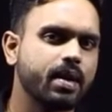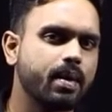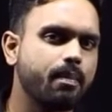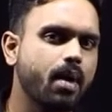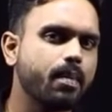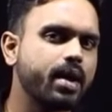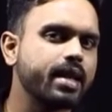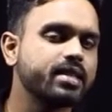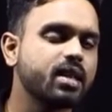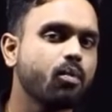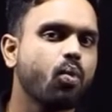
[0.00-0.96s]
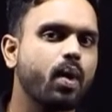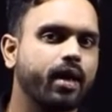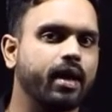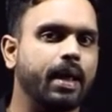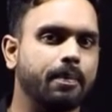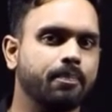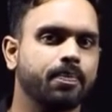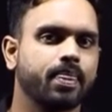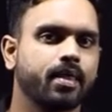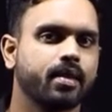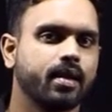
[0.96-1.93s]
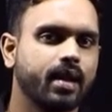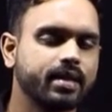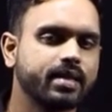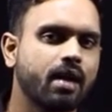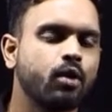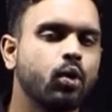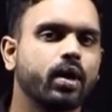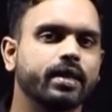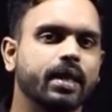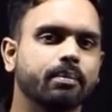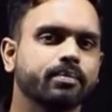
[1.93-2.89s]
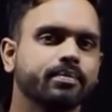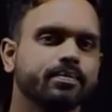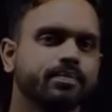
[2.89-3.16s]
memorize them quickly. Let's have a look at them.